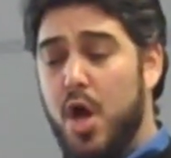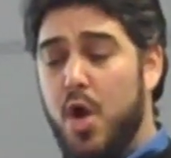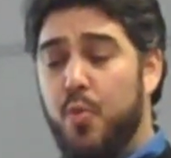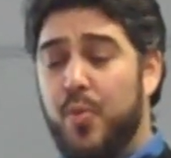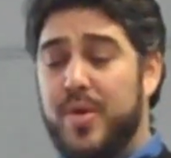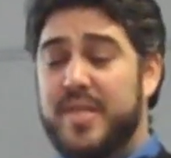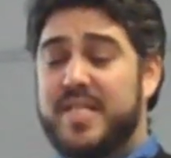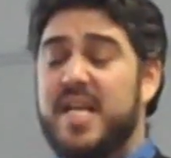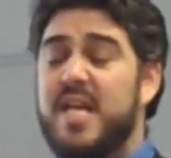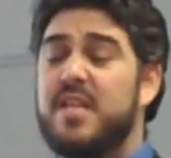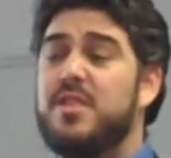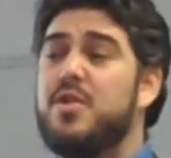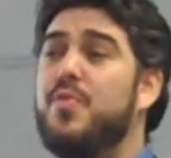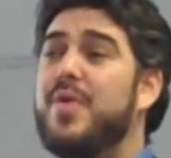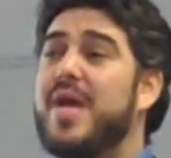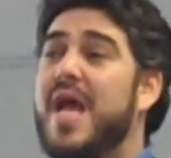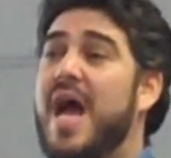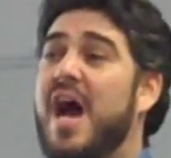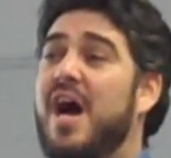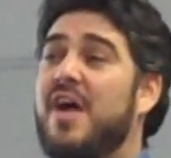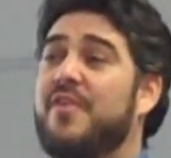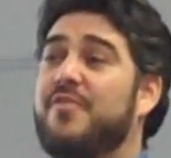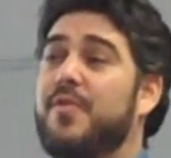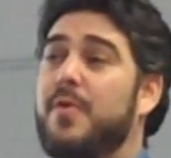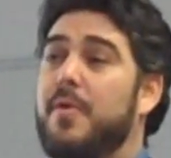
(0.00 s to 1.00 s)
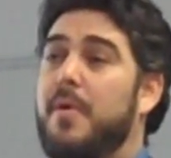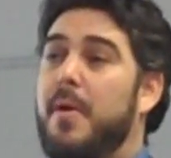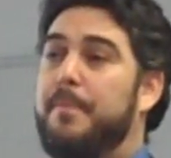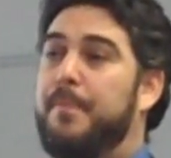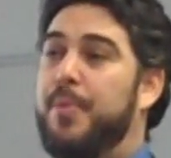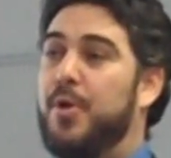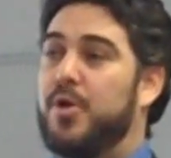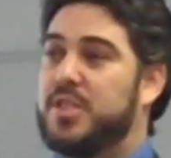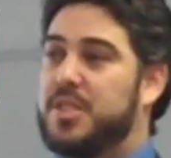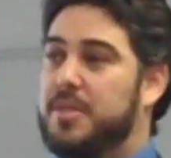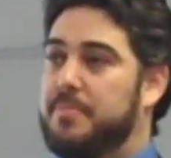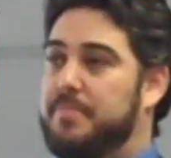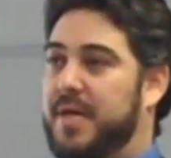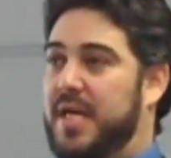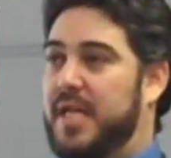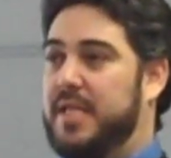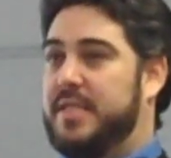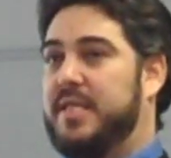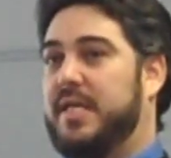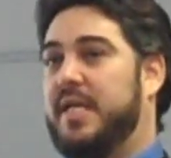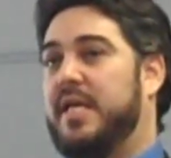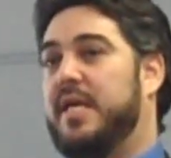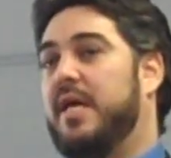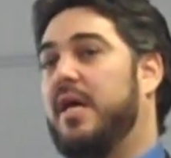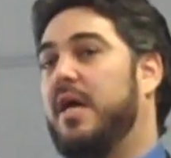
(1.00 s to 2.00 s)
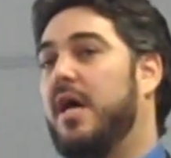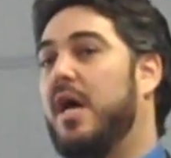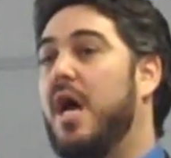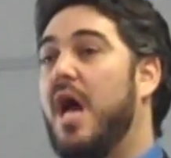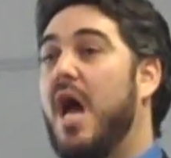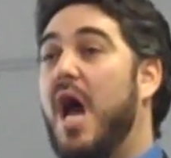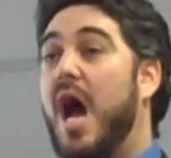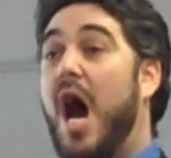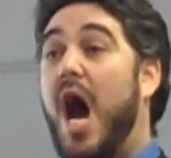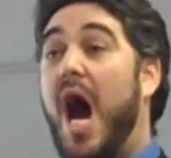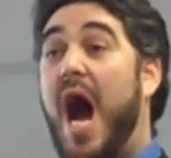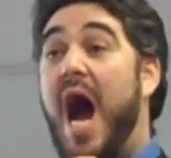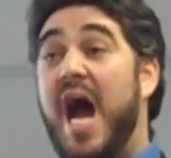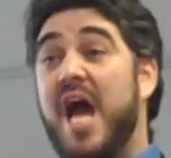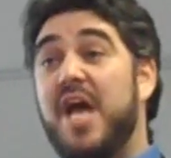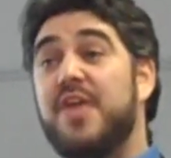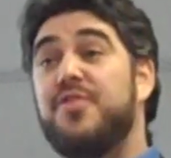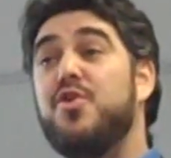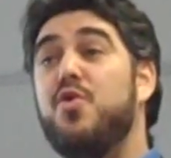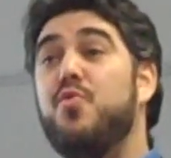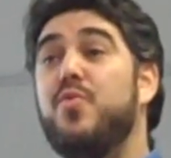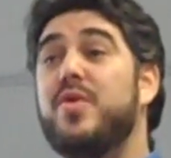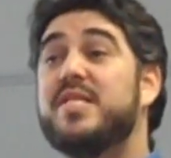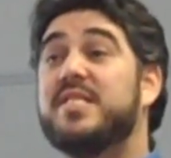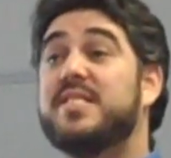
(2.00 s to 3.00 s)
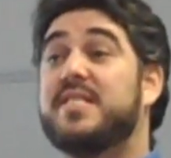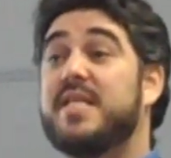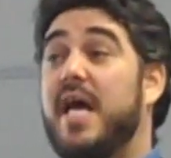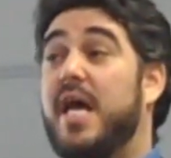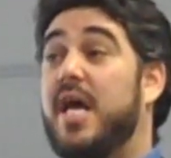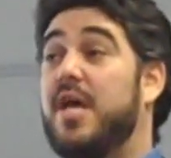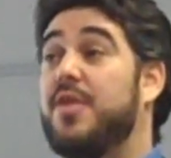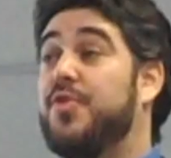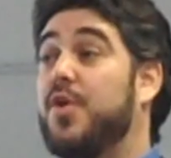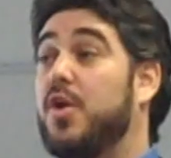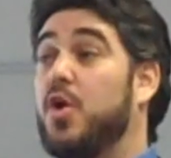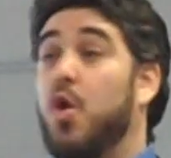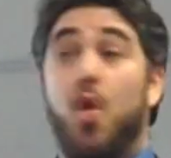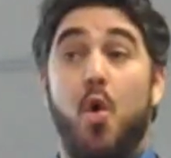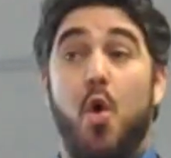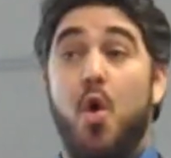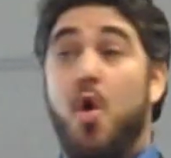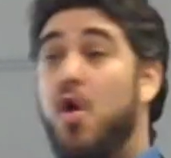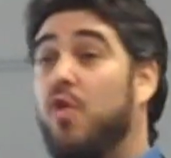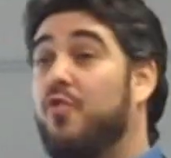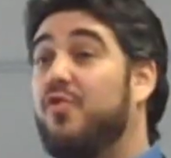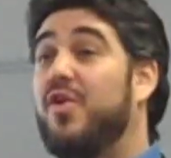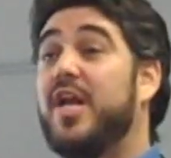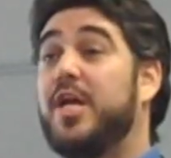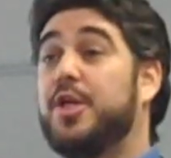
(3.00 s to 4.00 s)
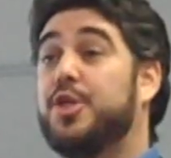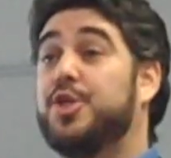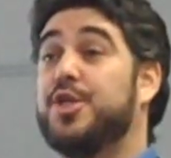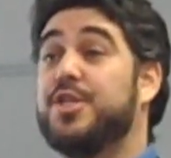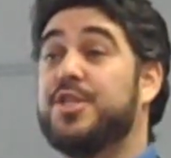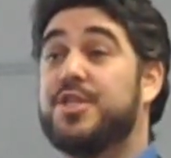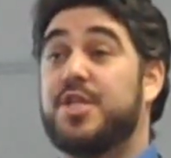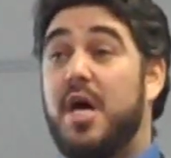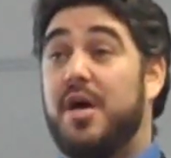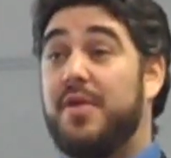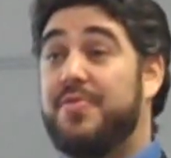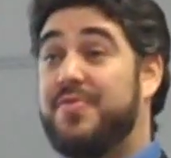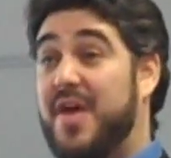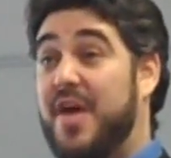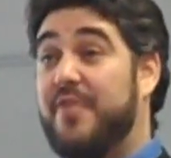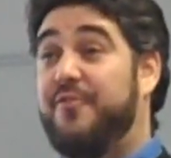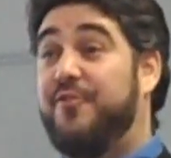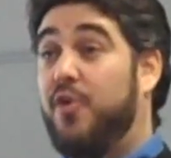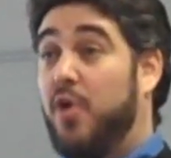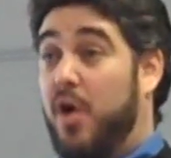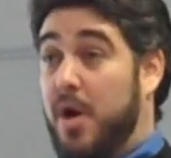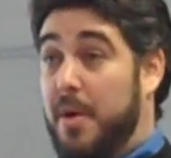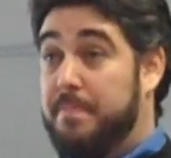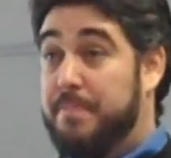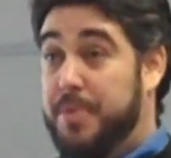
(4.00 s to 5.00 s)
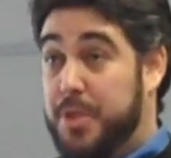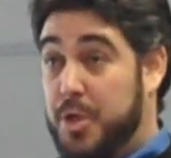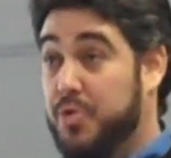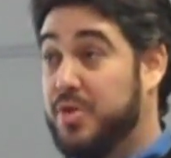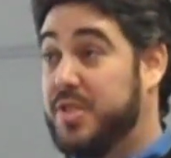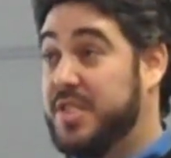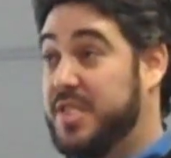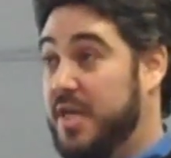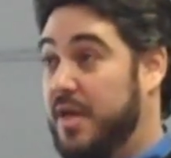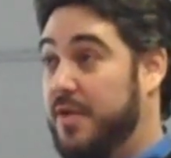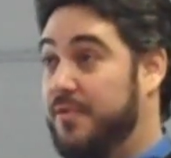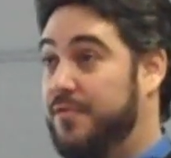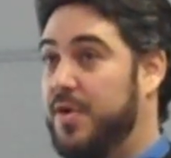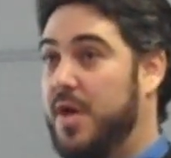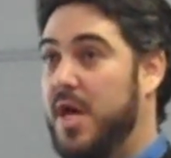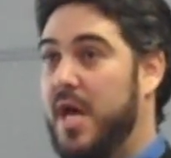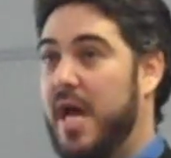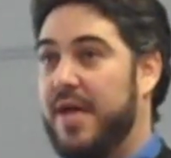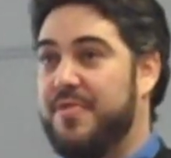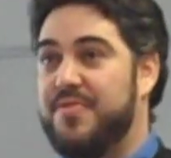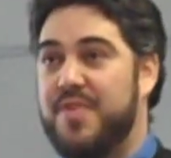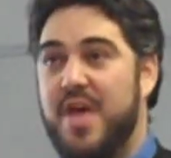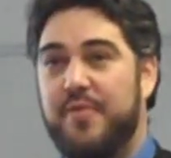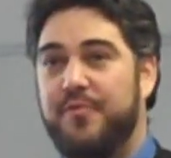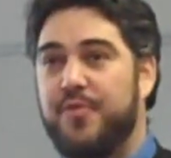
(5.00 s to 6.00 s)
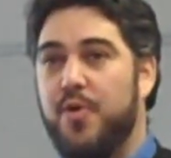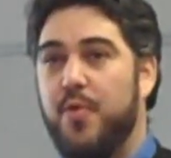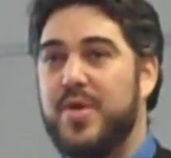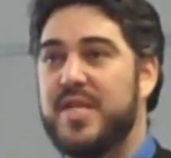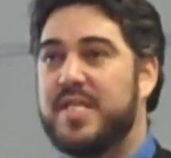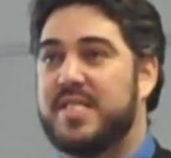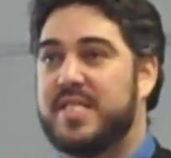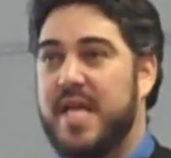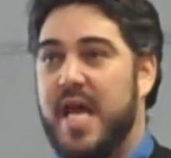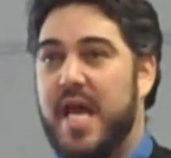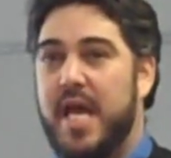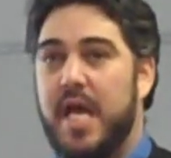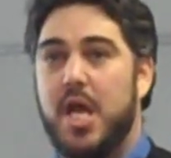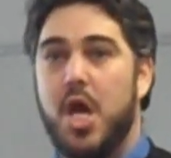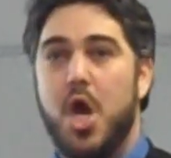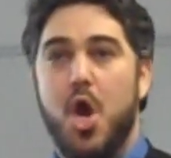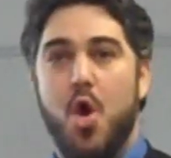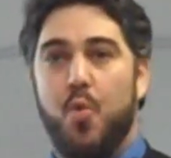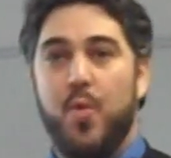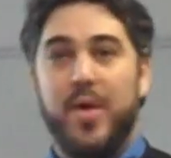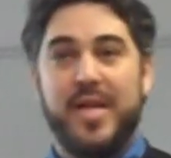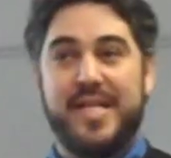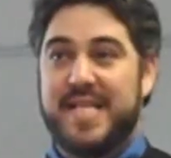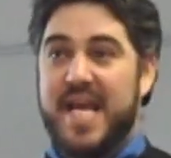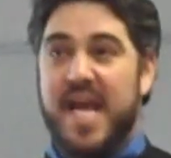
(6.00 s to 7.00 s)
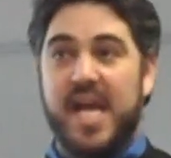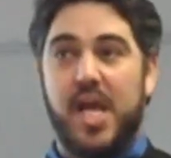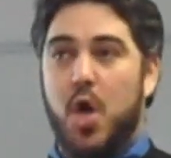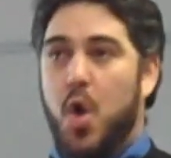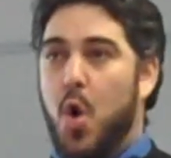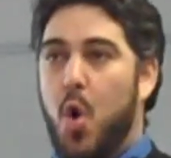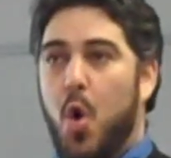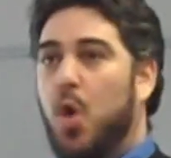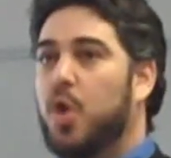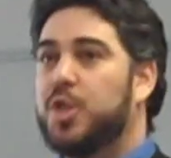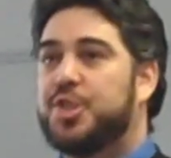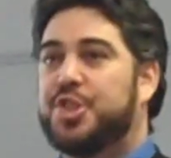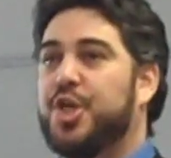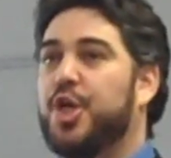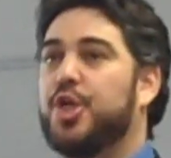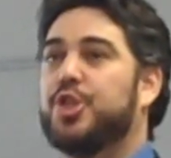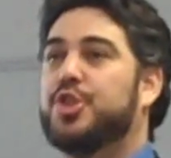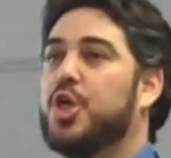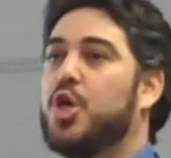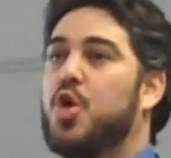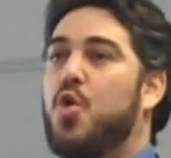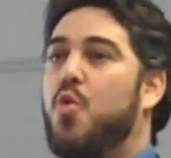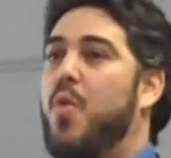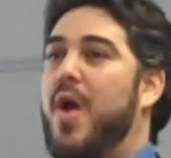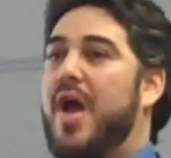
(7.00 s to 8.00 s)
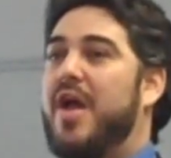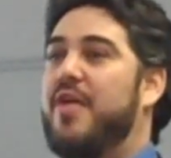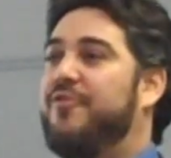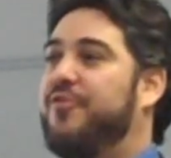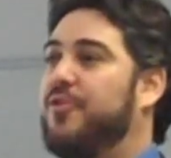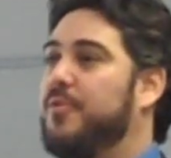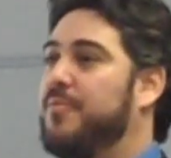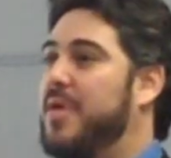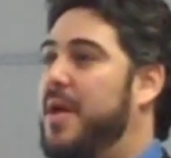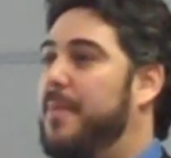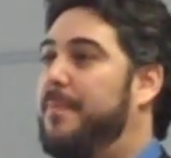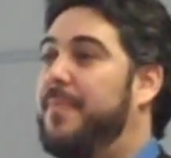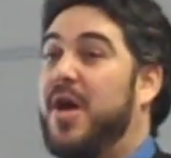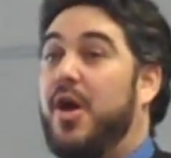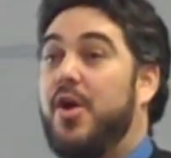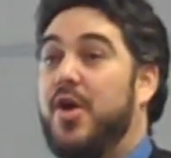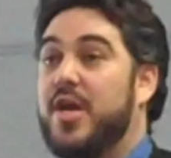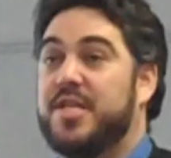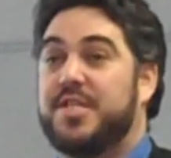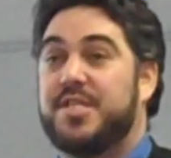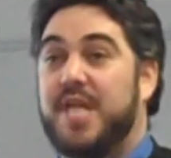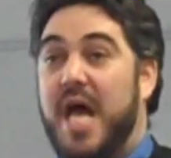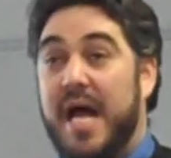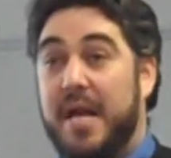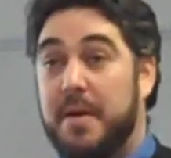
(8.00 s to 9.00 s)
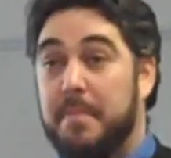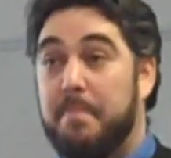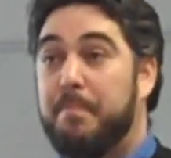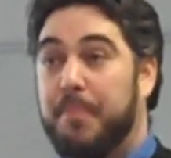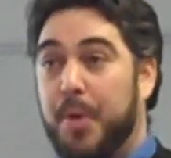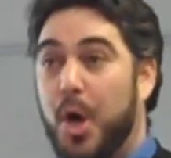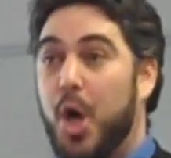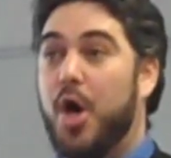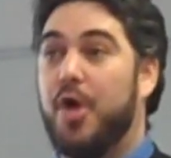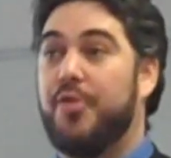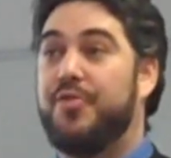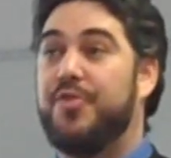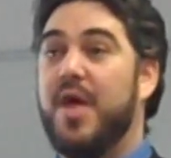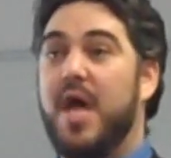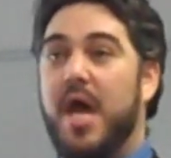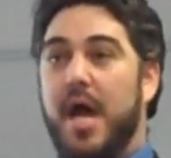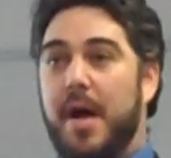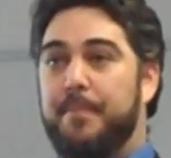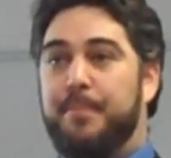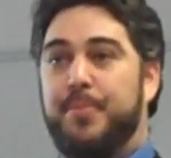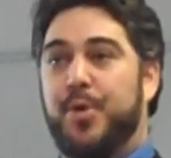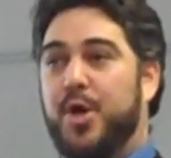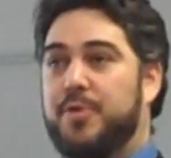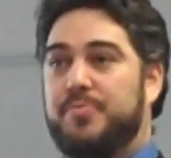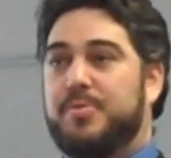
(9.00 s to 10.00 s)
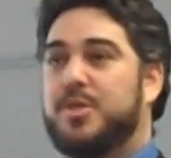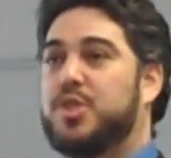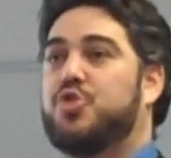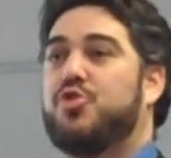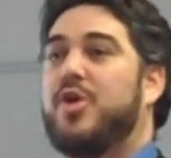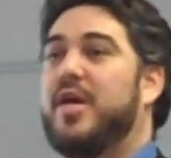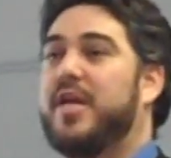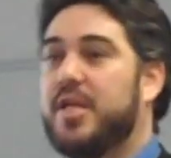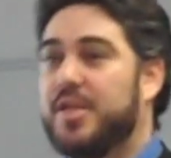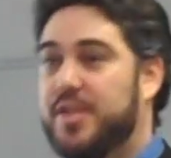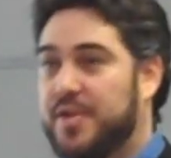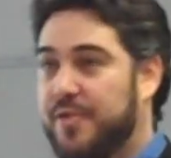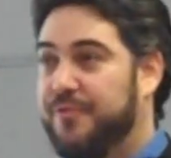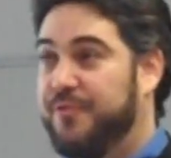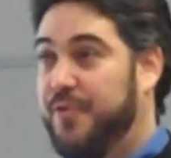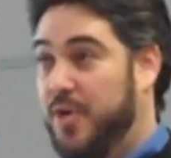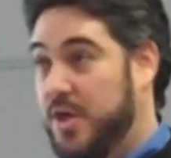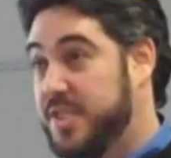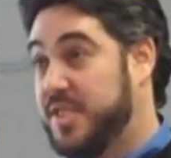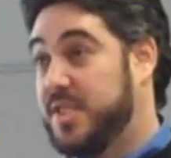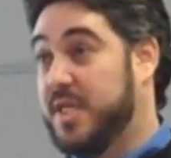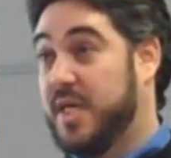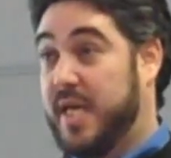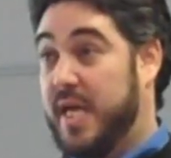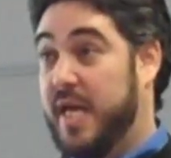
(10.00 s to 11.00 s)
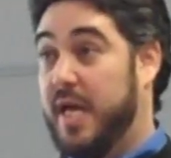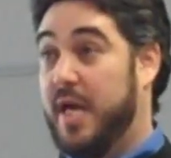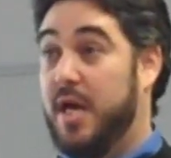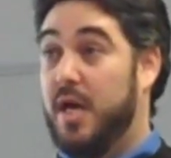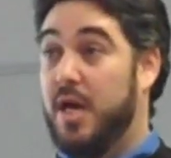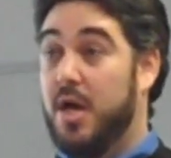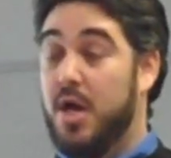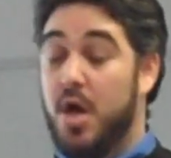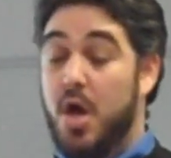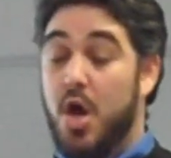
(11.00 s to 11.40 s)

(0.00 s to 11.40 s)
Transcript: We say that we have a possibility here. Either we say that all religions are therefore abusive, and therefore we say we take all children away from their parents at birth and put them straight into foster care.